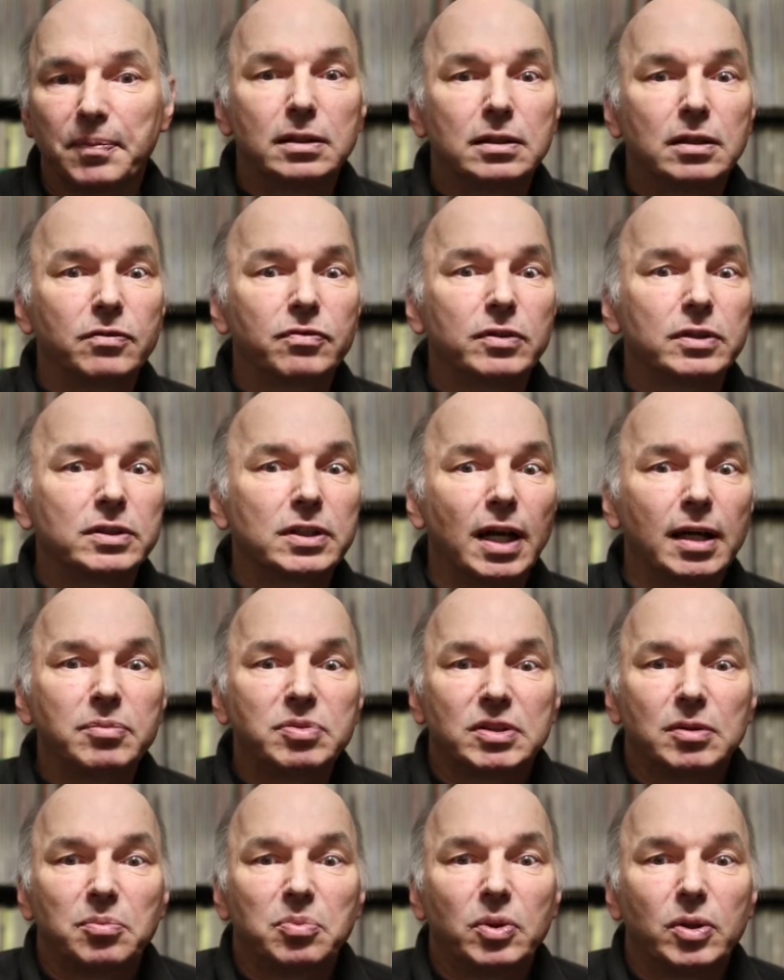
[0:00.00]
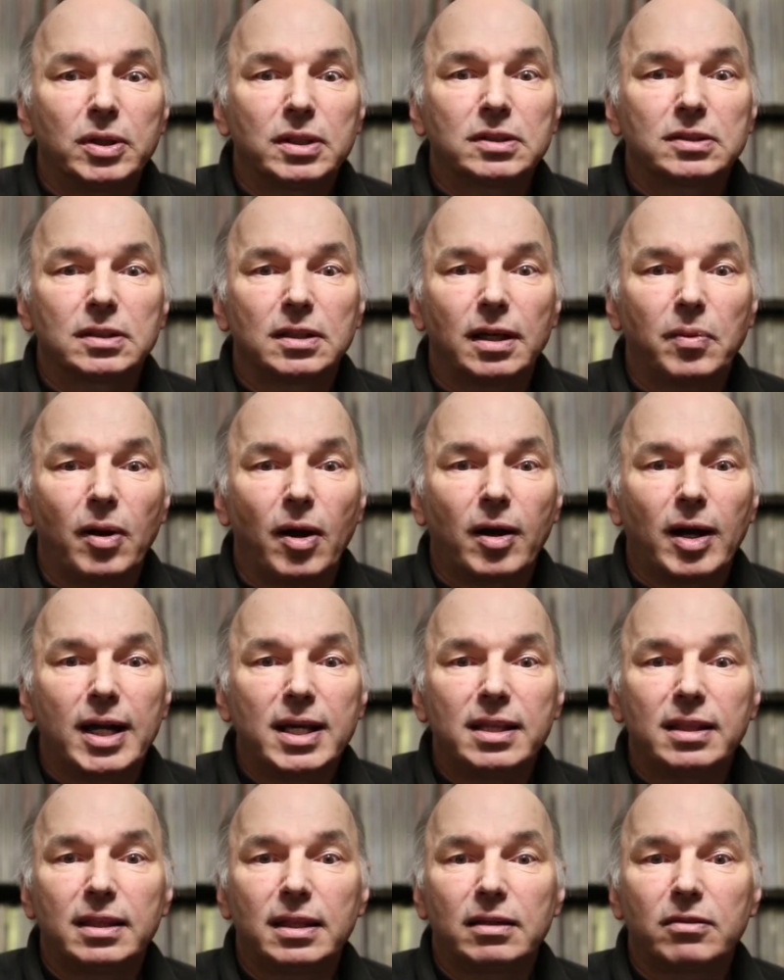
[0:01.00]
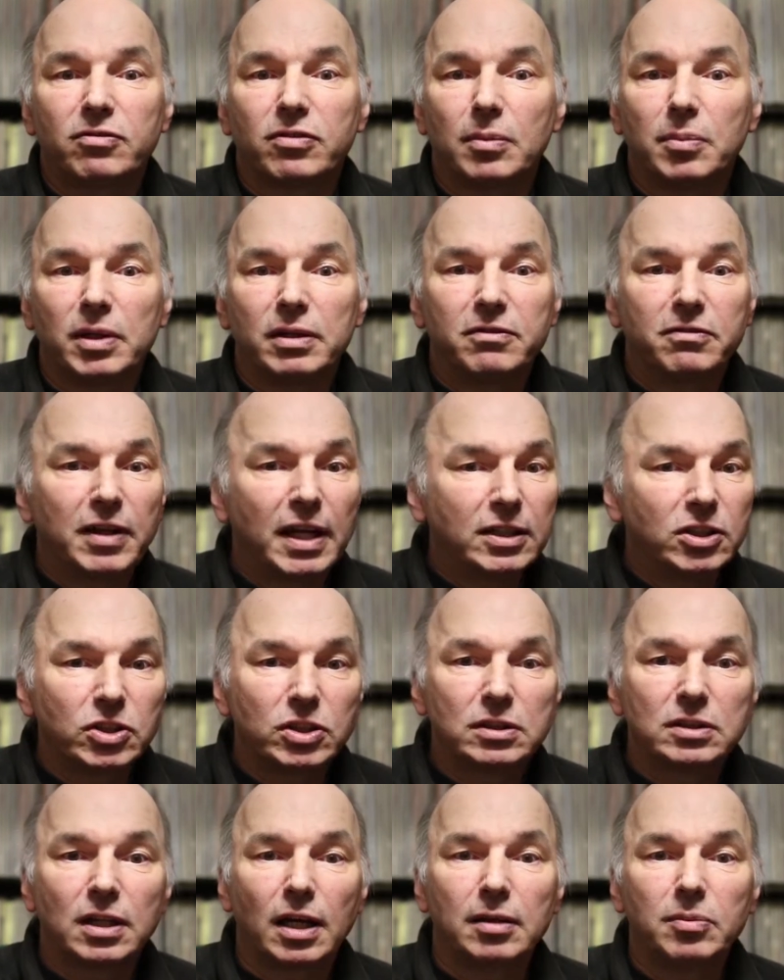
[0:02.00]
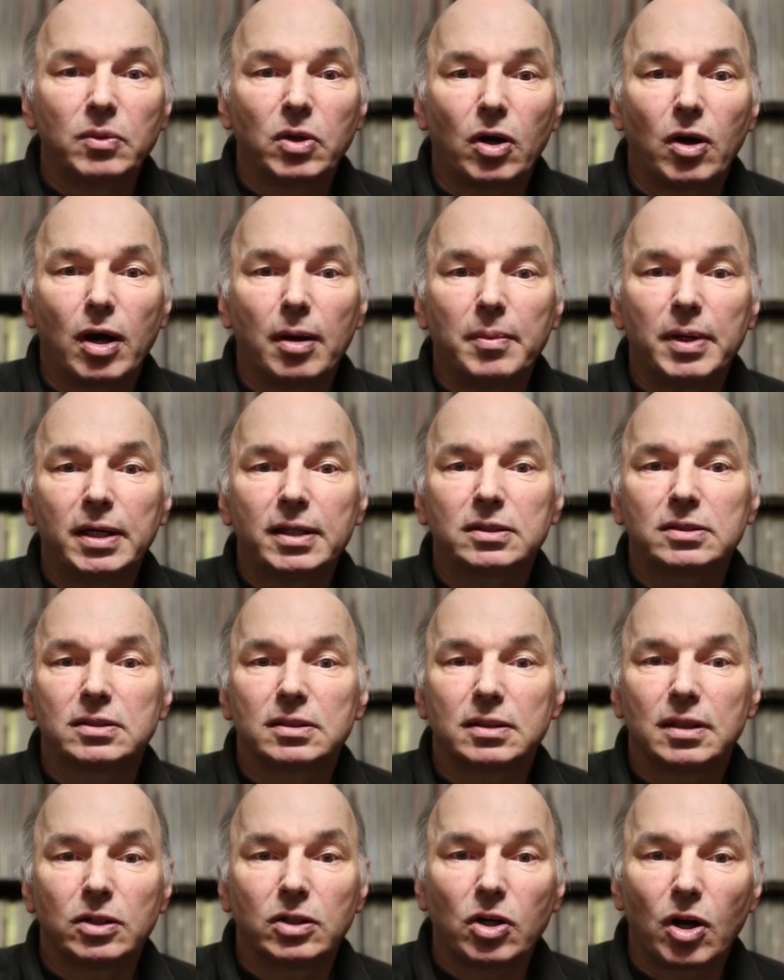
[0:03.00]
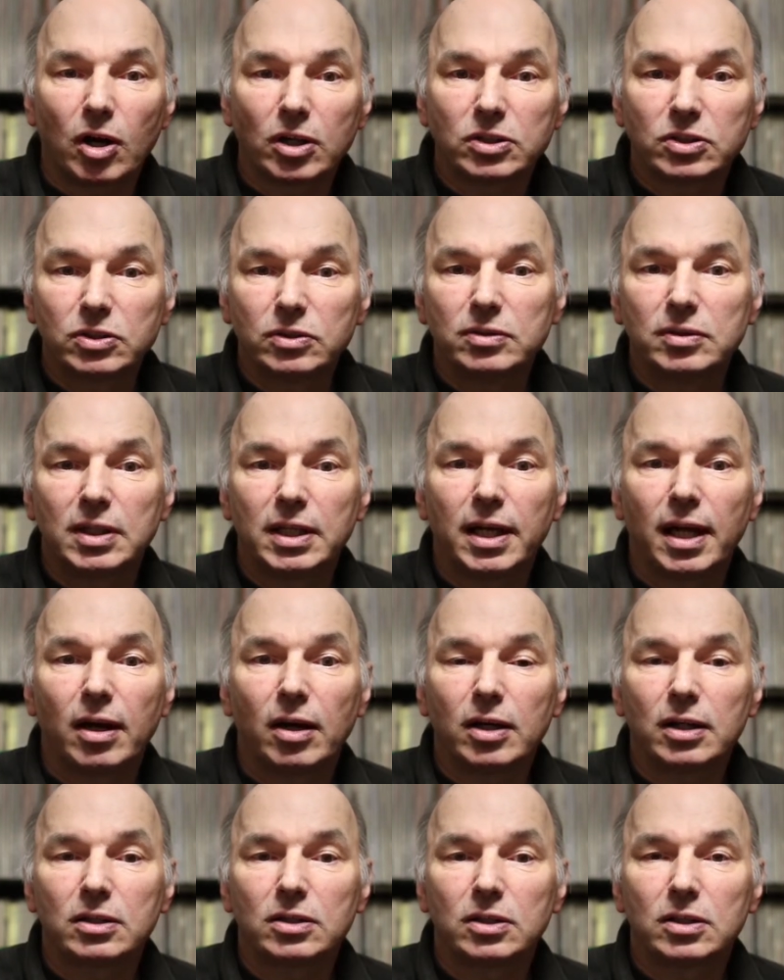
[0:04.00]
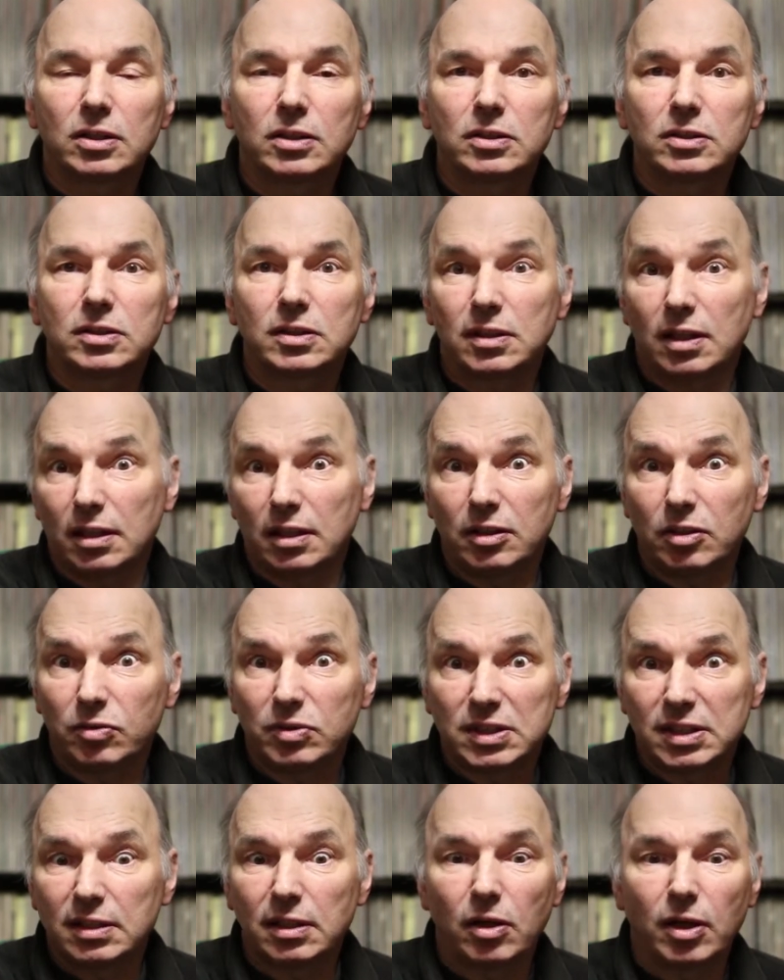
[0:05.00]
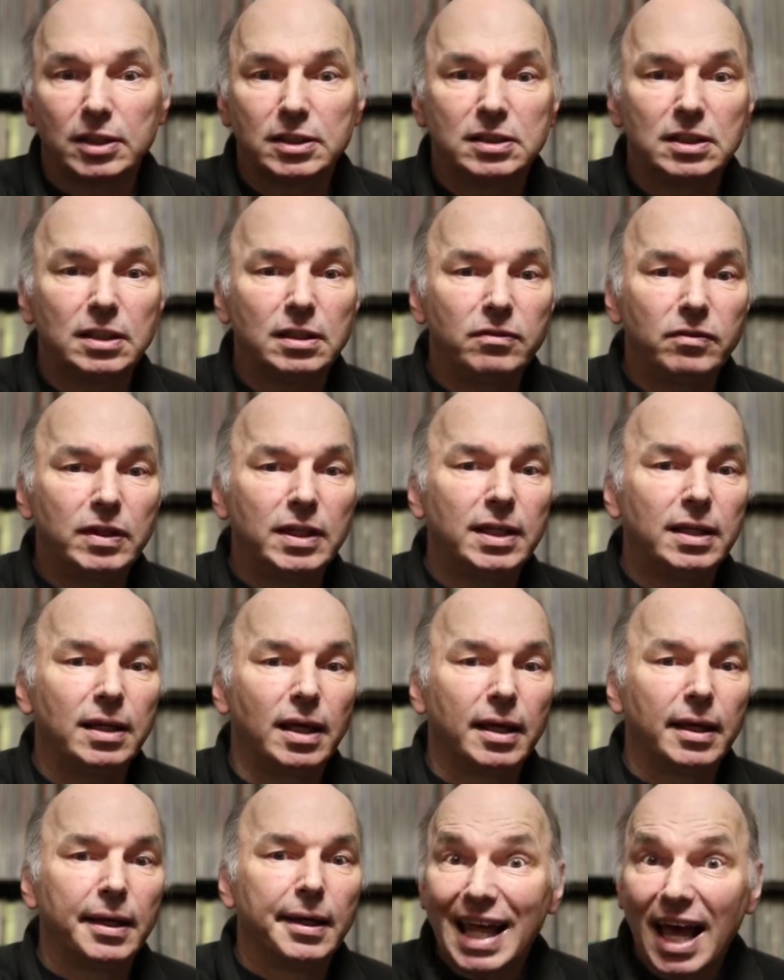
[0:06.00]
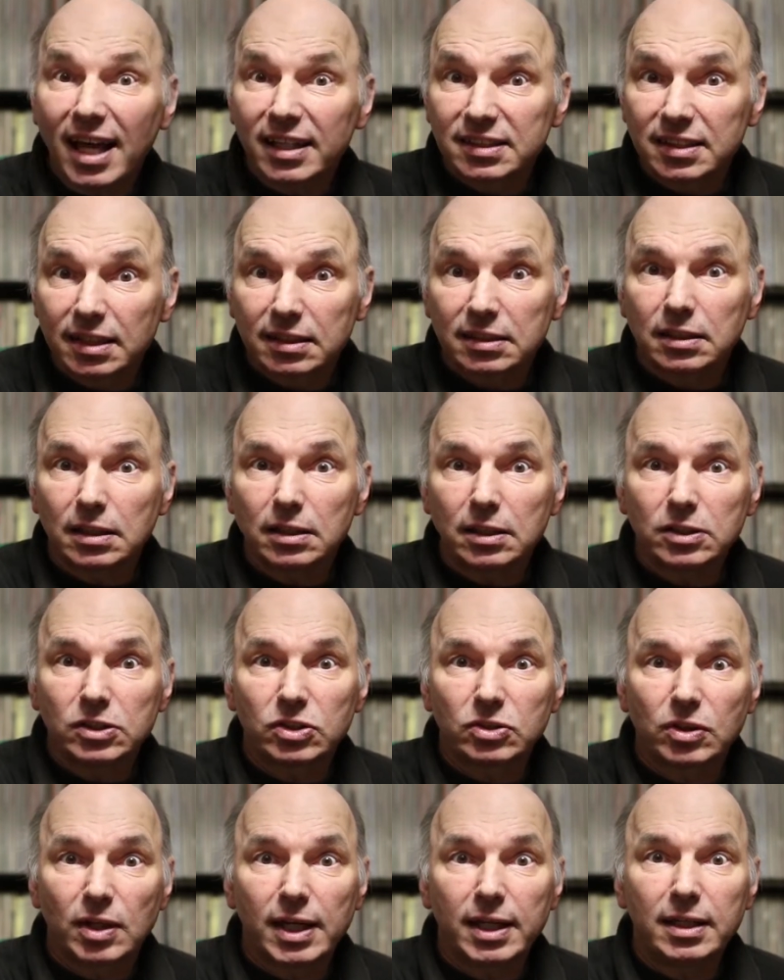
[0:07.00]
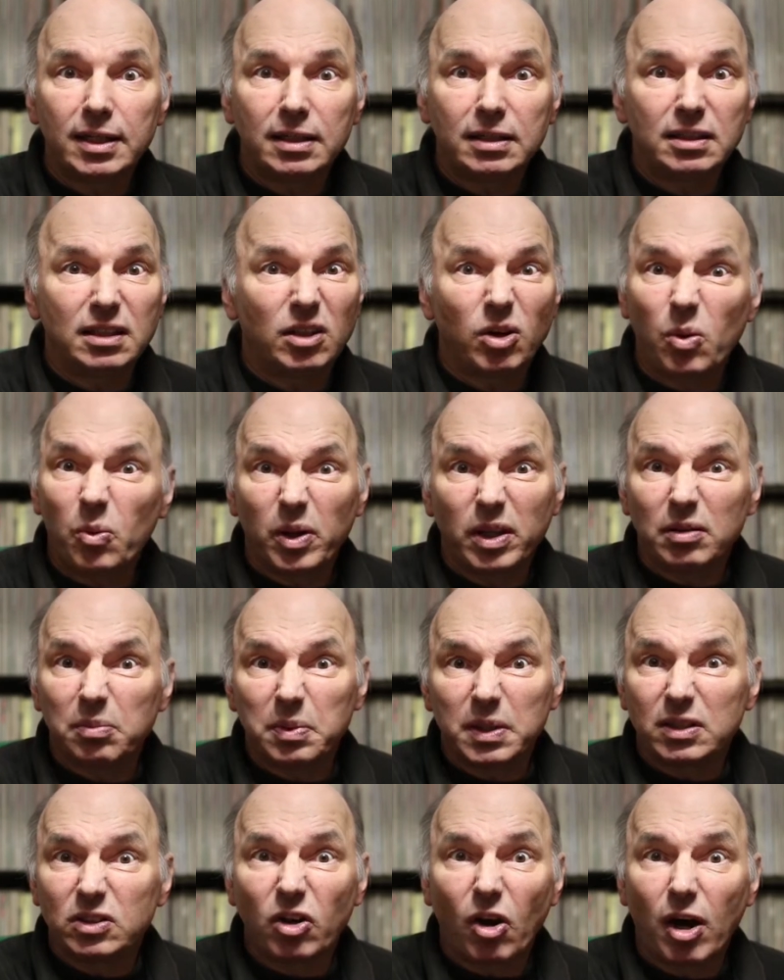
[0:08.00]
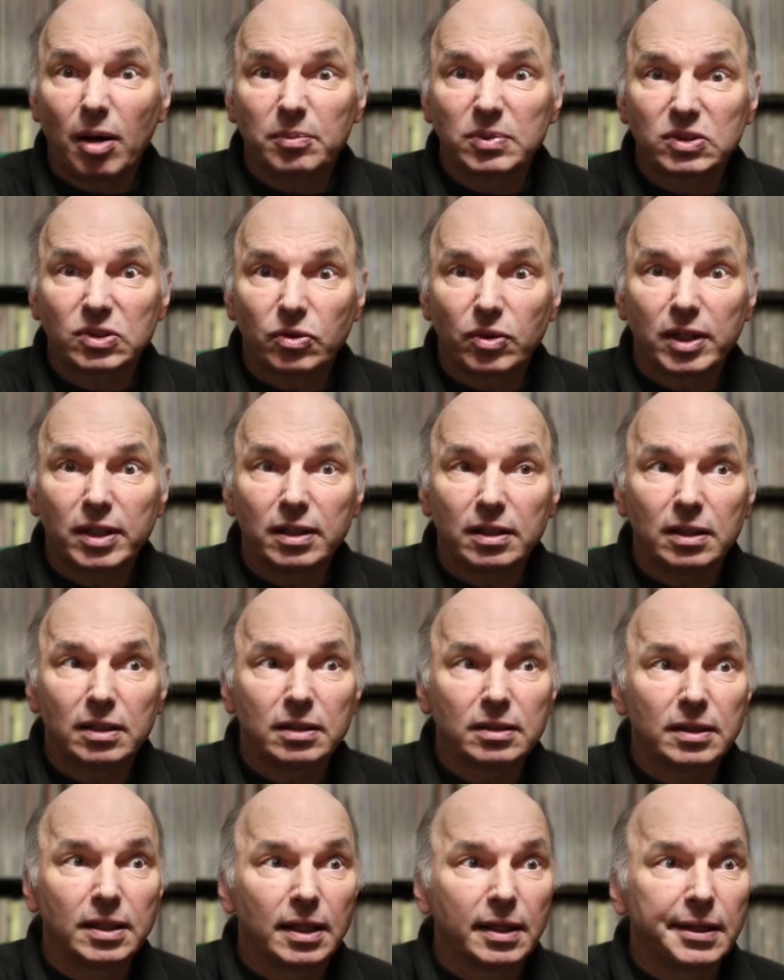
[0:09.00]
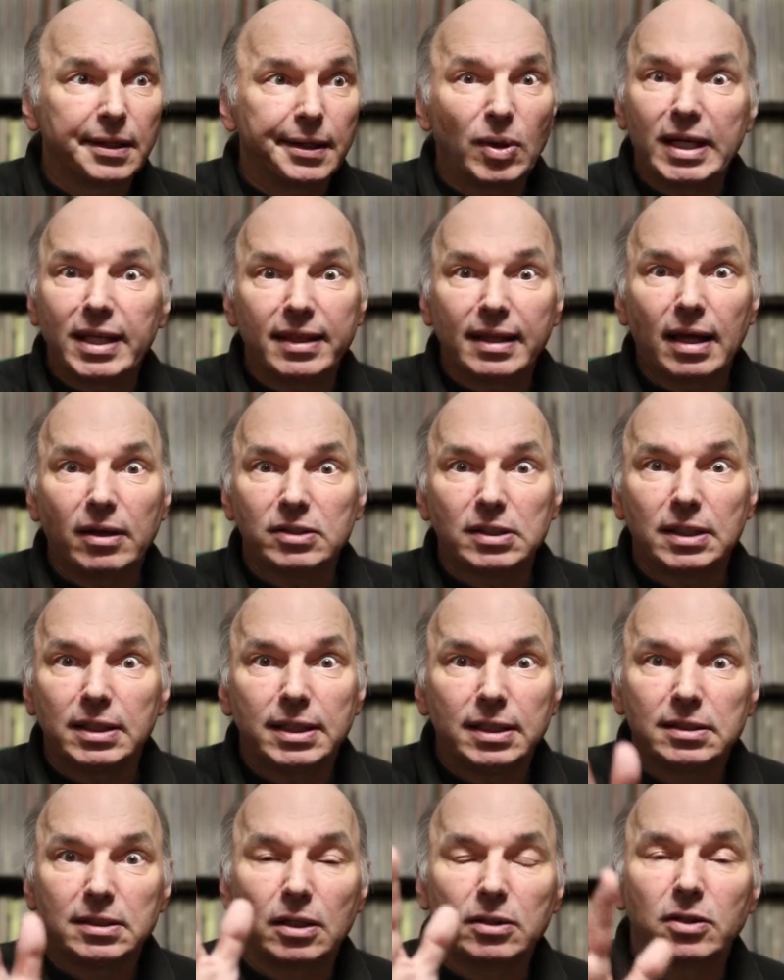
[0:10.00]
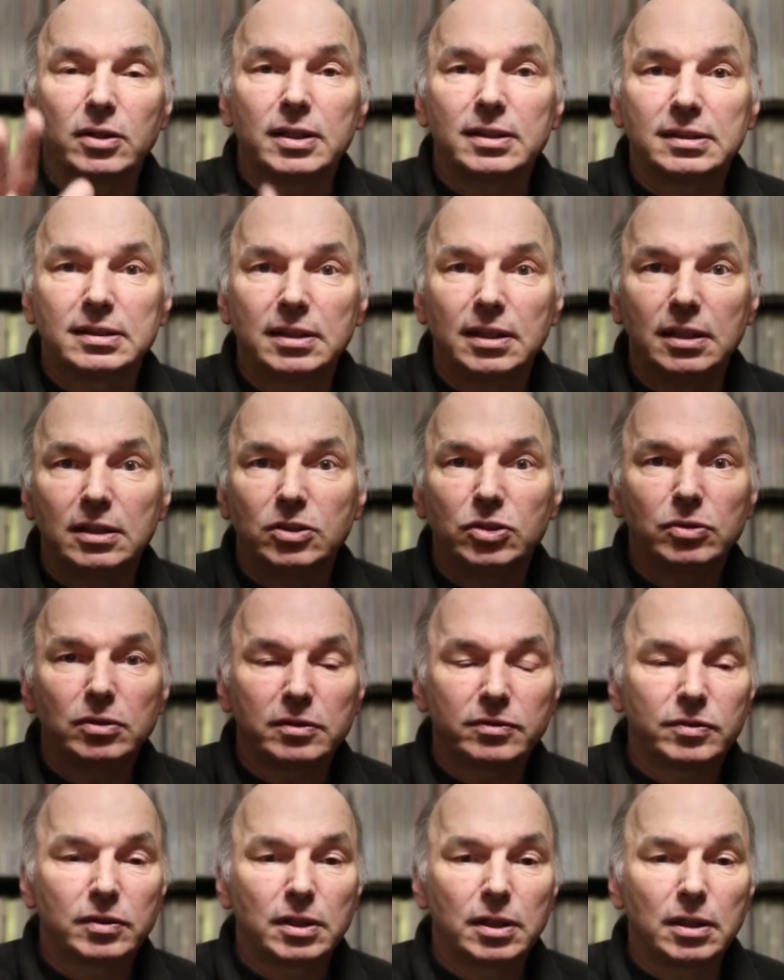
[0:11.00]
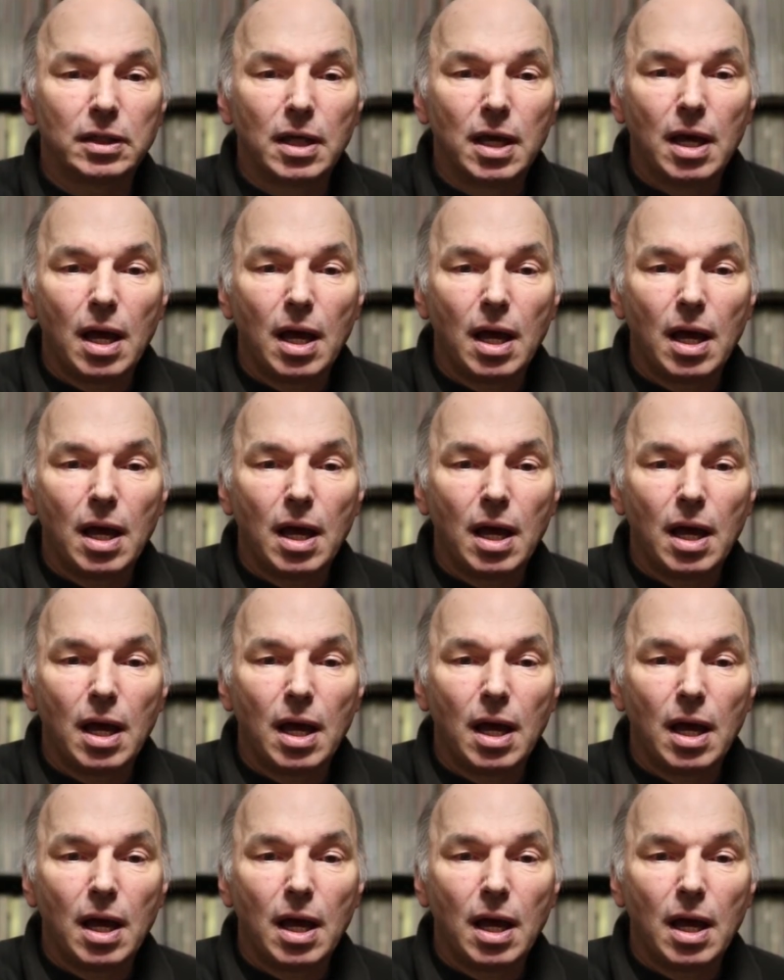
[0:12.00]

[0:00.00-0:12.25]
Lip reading: Different types of books are anything from adventure-type comics, cartoon characters that you'd see on TV, classics illustrated, whether it be Tom Sawyer, 20,000 Leagues Under the Sea, Jules Verne,